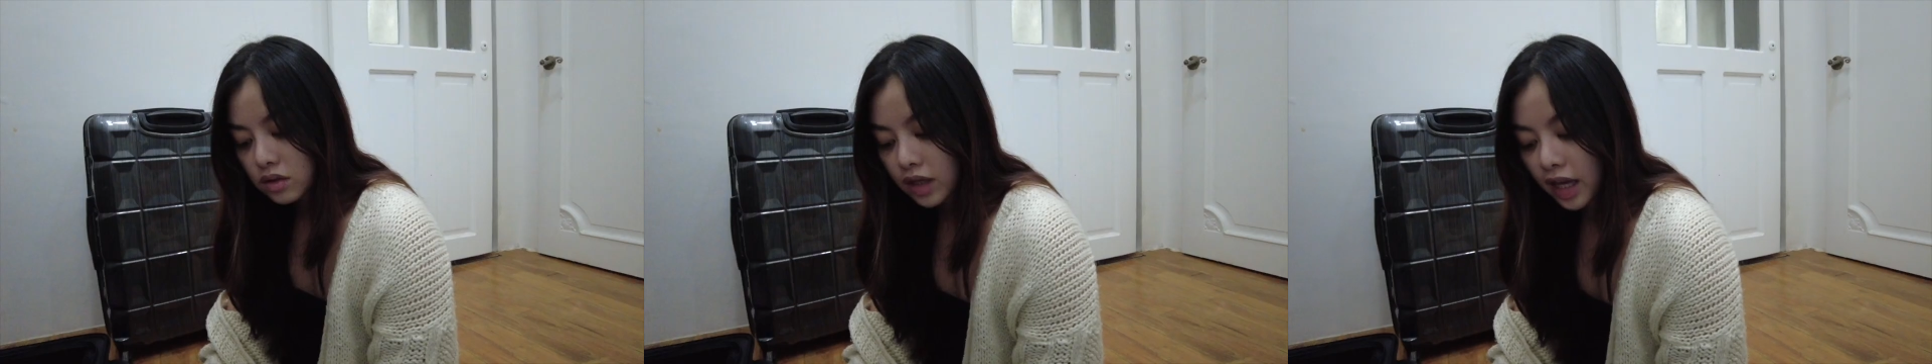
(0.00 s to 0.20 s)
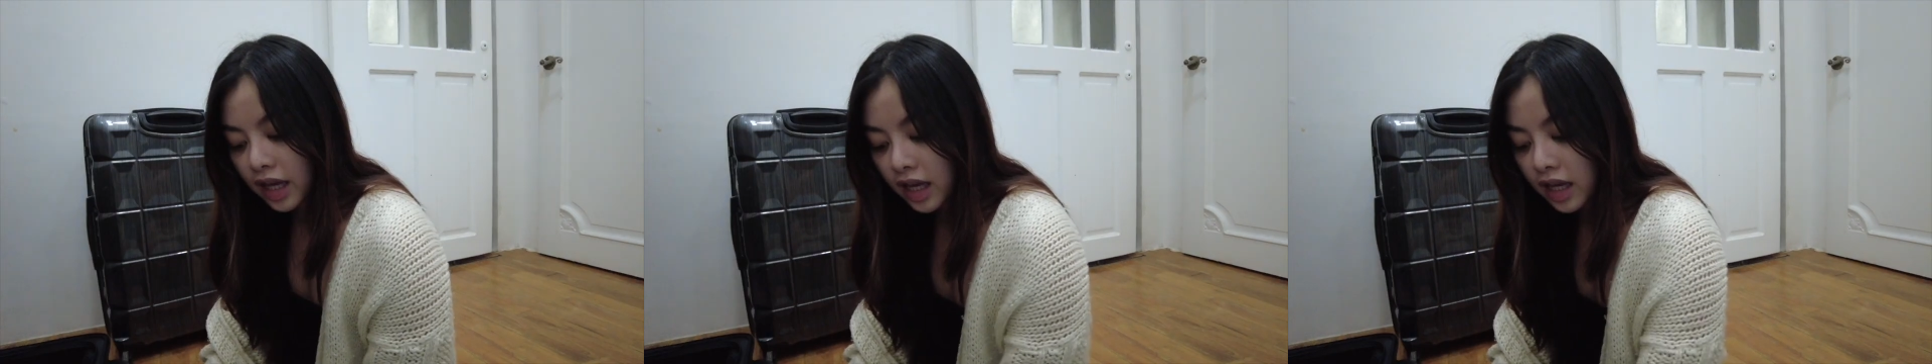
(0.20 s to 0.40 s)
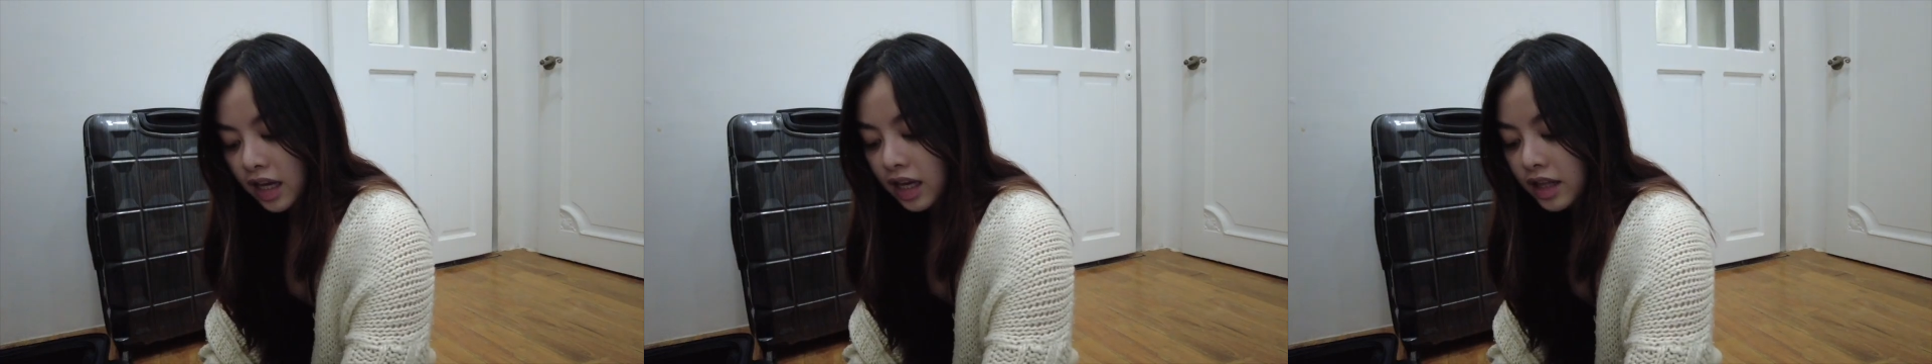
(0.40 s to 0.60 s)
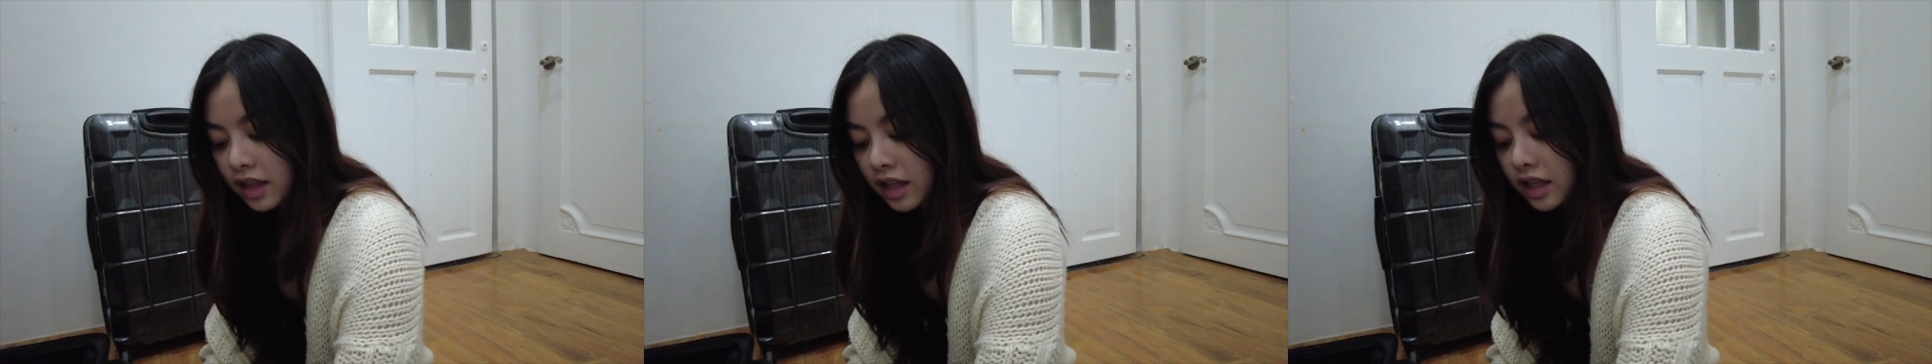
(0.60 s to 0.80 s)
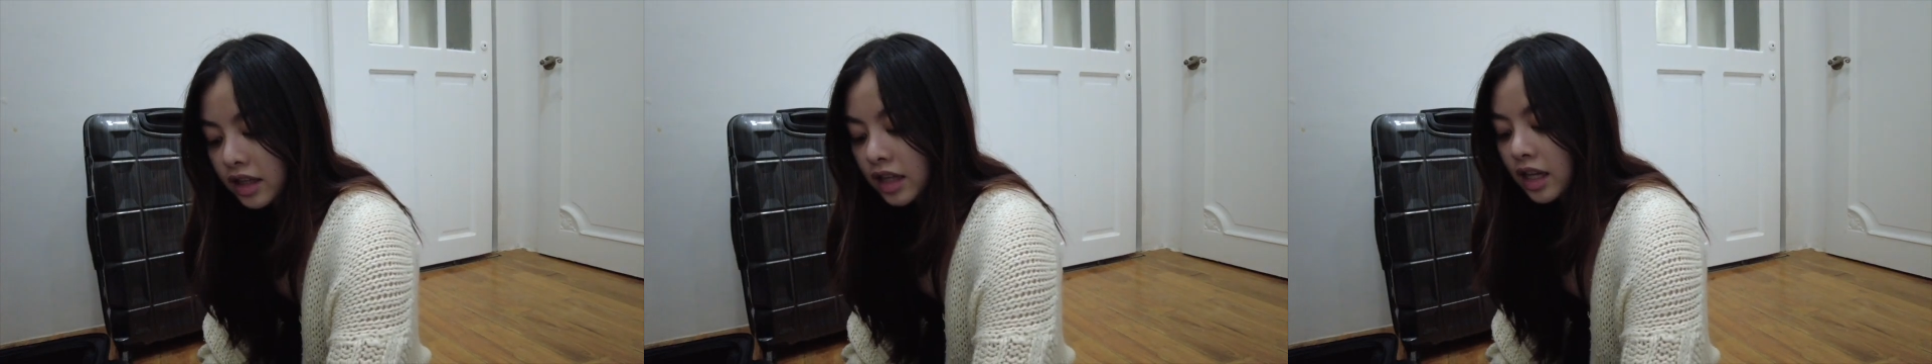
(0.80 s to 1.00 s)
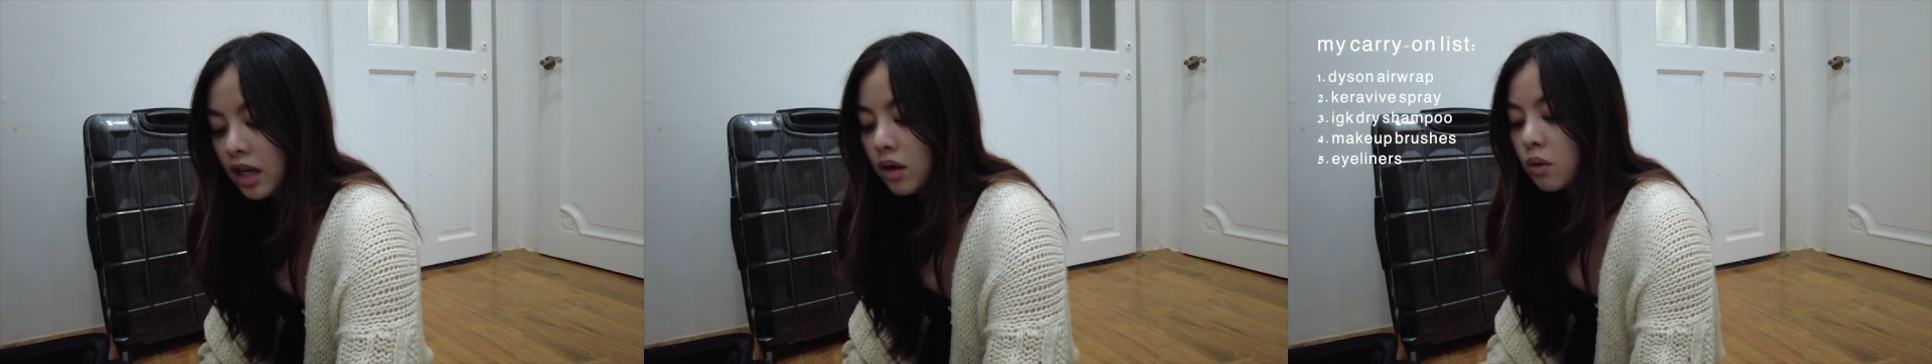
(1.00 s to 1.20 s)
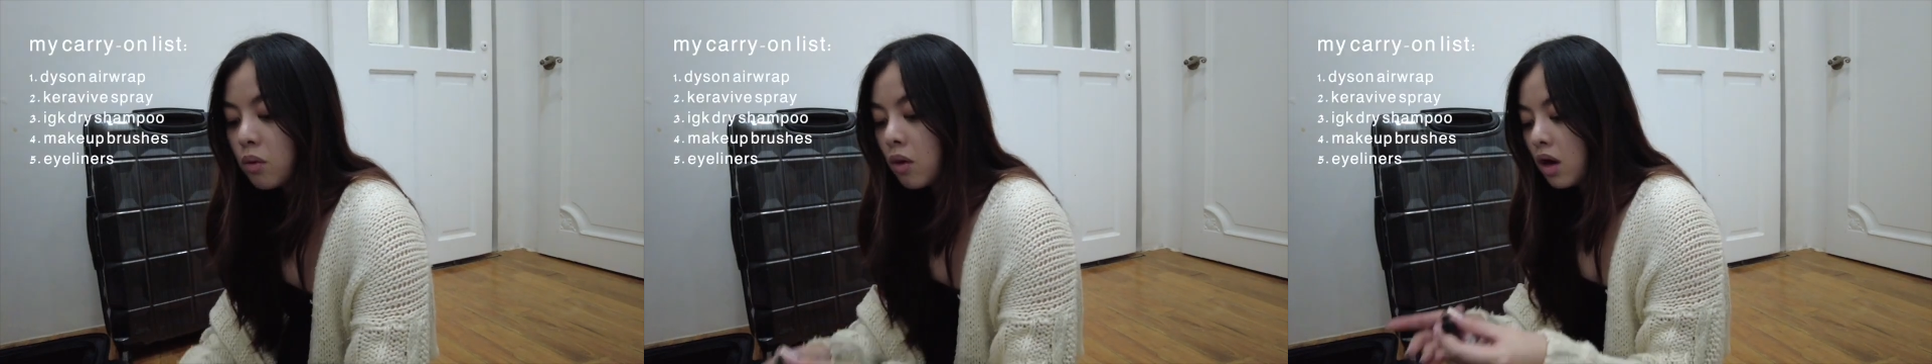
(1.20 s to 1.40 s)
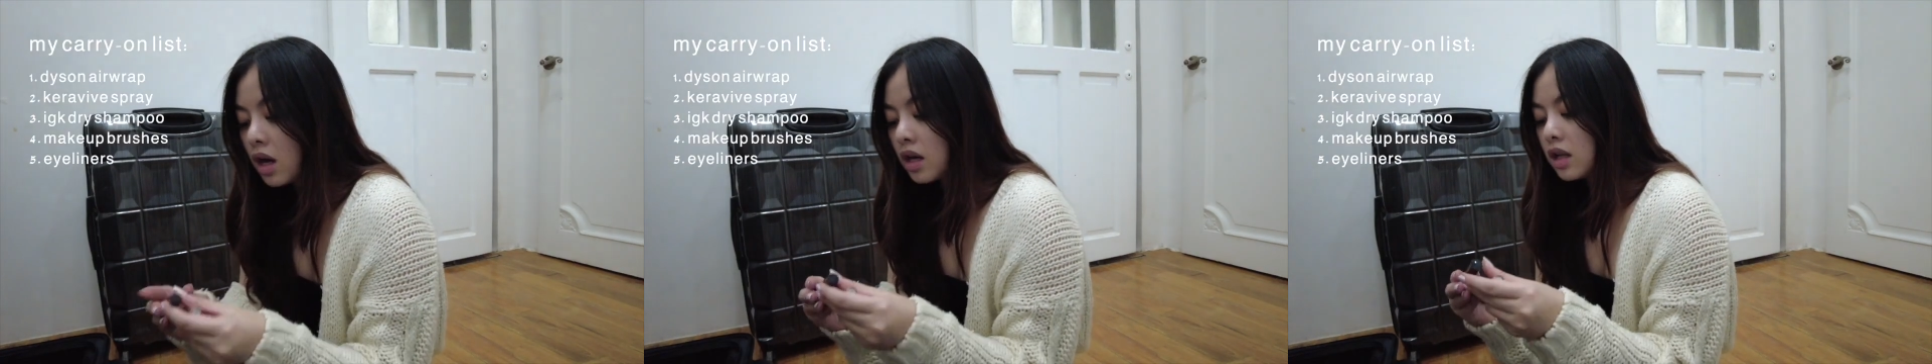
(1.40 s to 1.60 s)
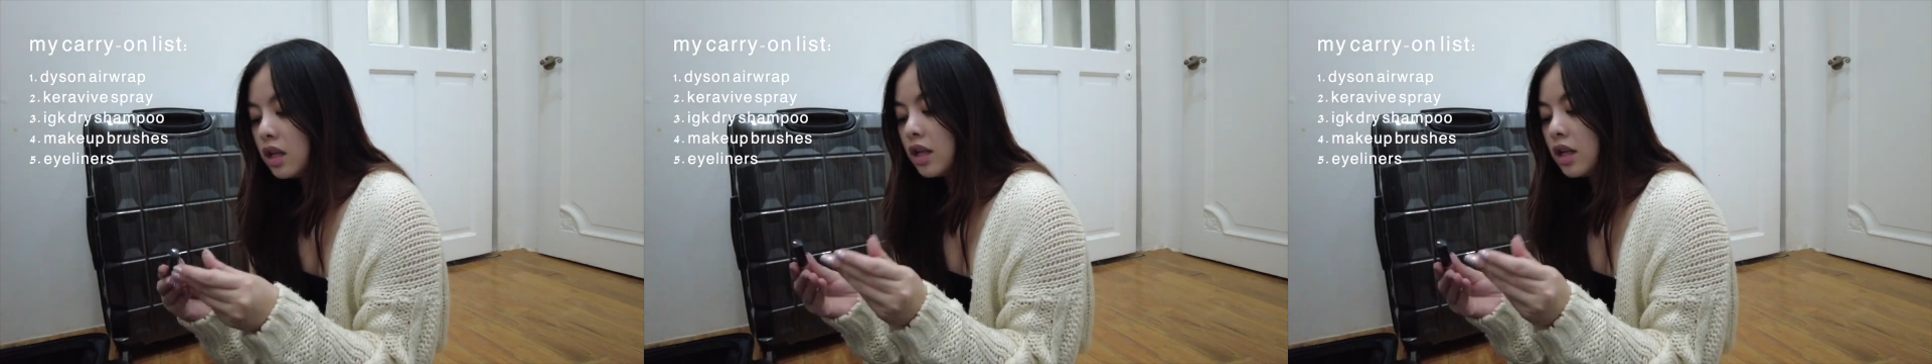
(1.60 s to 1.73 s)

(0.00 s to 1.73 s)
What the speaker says: And dalawang